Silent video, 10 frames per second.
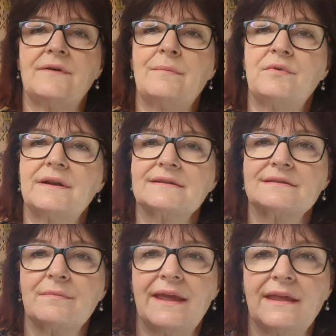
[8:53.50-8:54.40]
fabrics
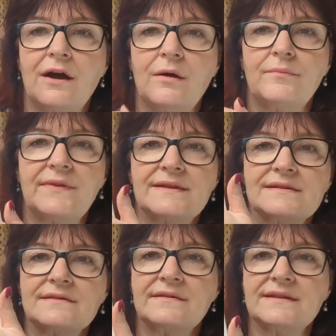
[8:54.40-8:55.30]
to make up
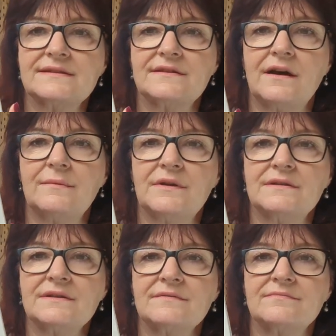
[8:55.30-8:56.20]
this
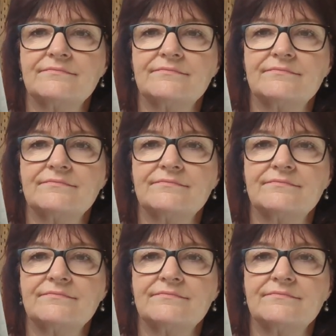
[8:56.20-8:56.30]
diamond.